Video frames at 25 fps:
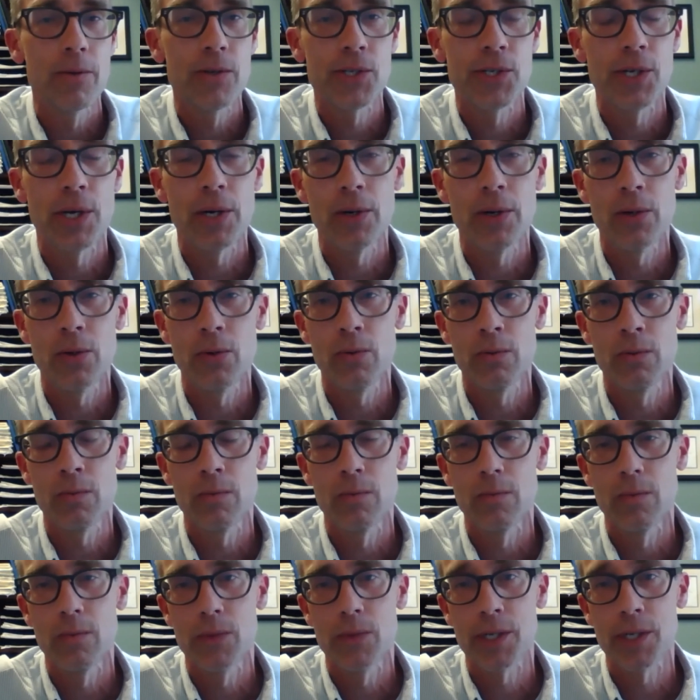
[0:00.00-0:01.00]
So
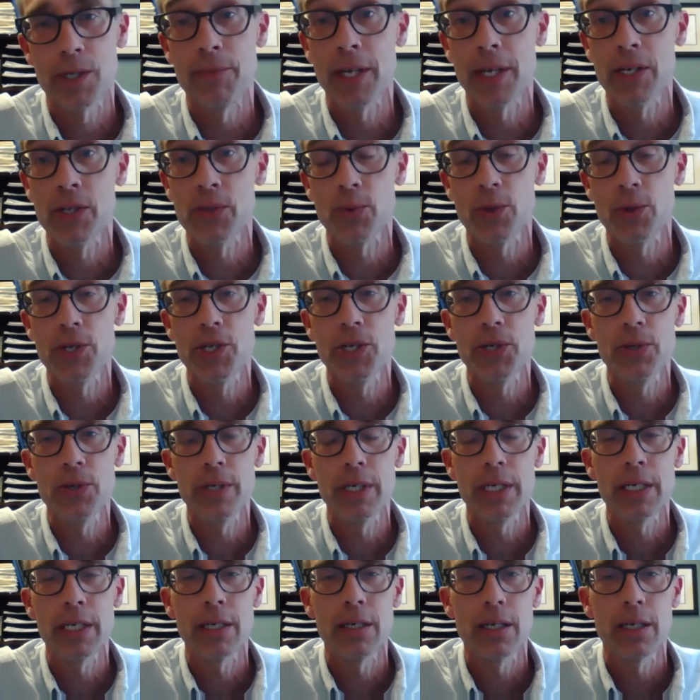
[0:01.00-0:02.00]
some things we're
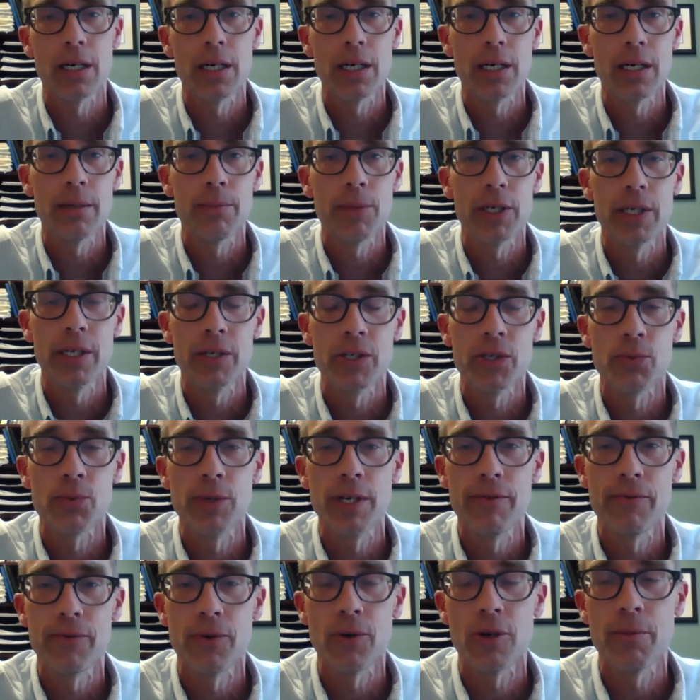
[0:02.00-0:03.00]
doing is
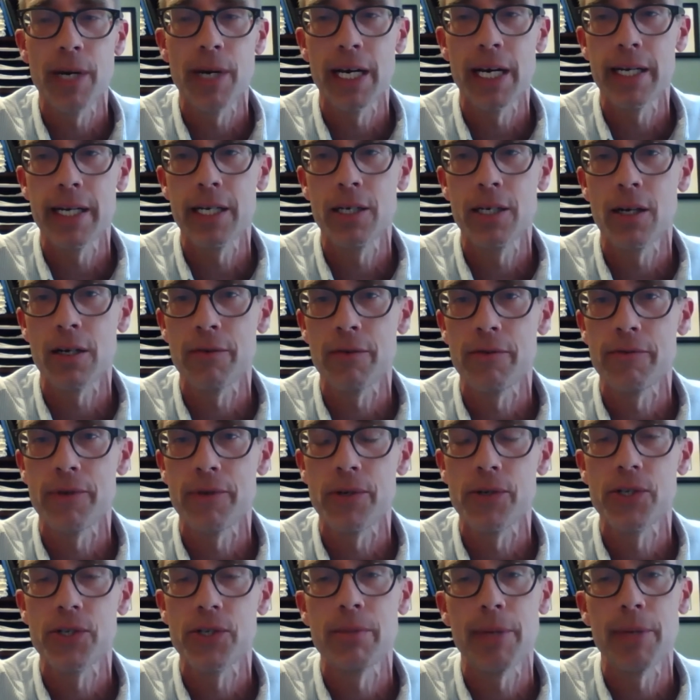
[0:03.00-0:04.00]
reformatting our
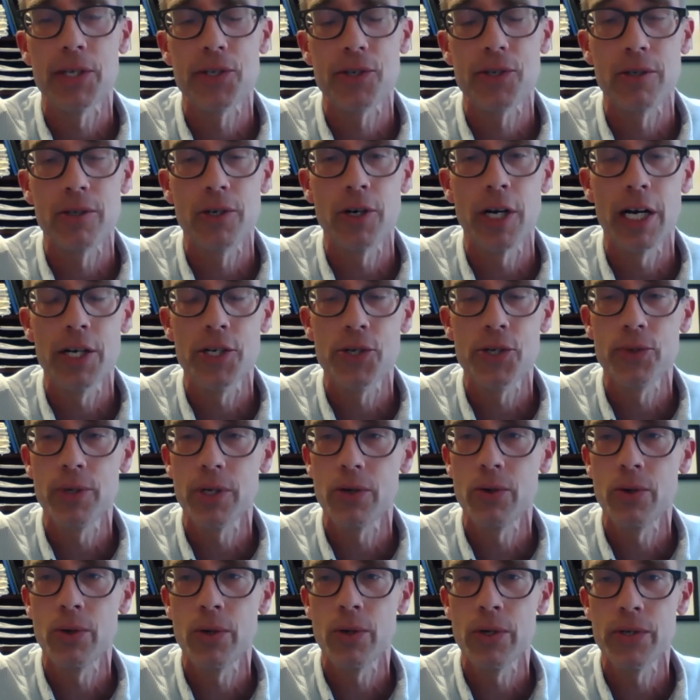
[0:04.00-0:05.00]
first semester graduate
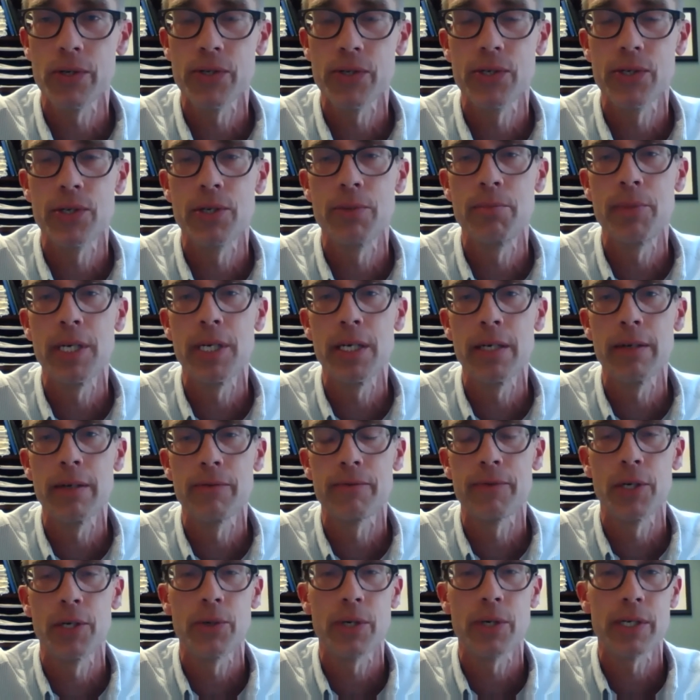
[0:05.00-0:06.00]
course to be
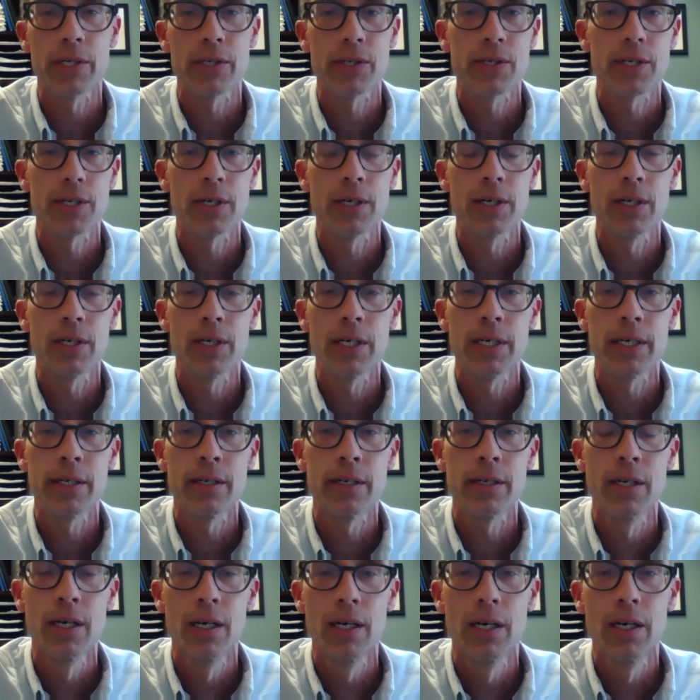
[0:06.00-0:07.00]
focused
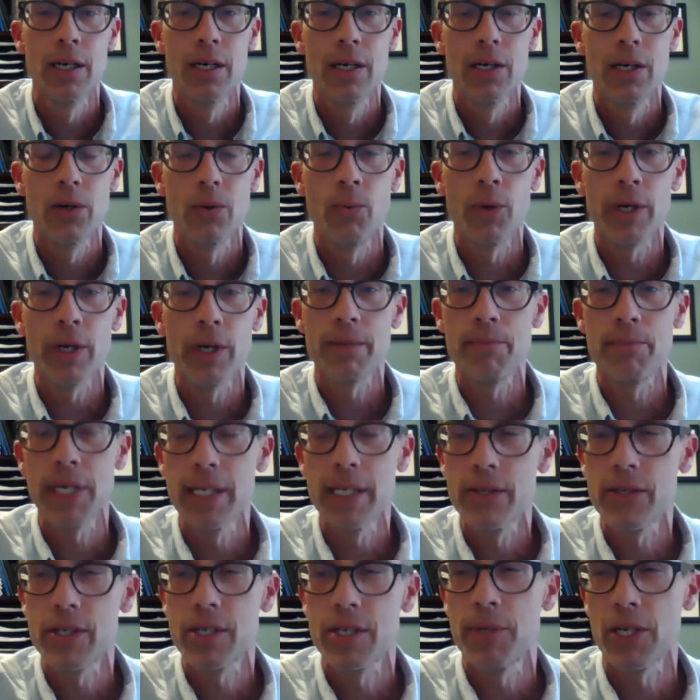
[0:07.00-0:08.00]
on what it
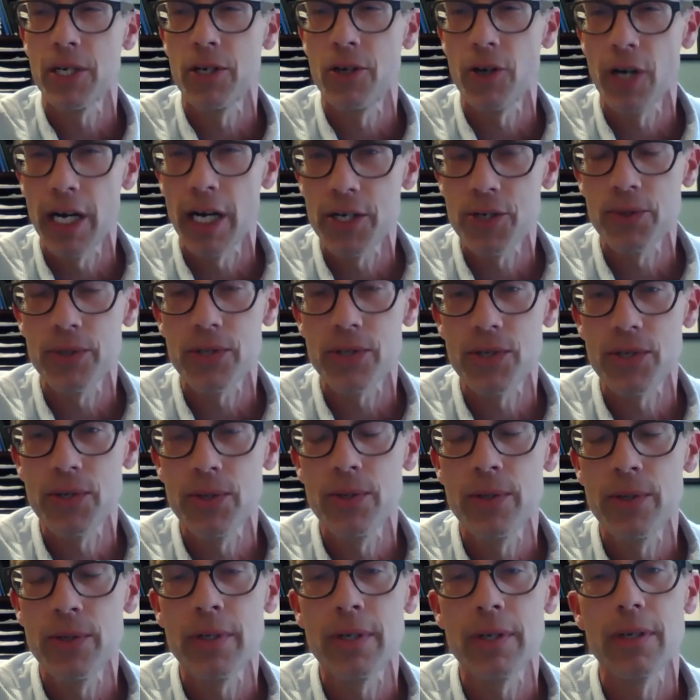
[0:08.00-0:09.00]
means to be a graduate
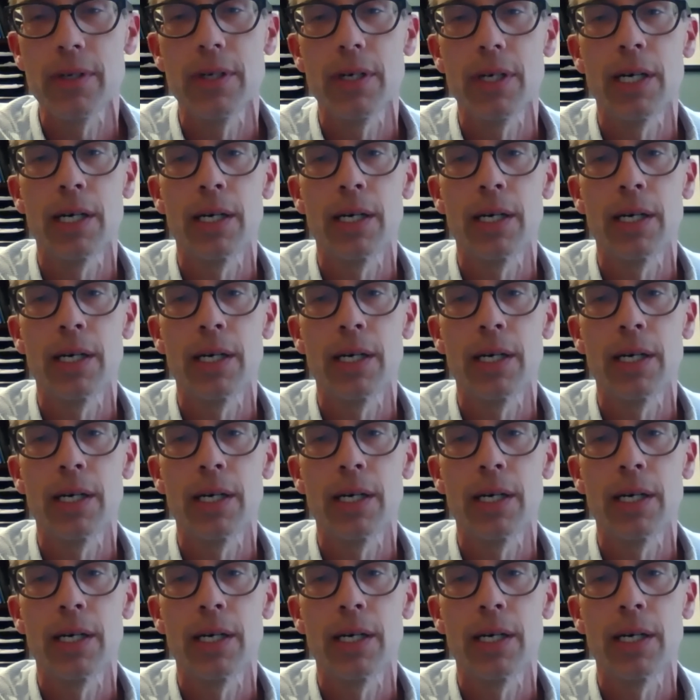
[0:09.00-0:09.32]
student,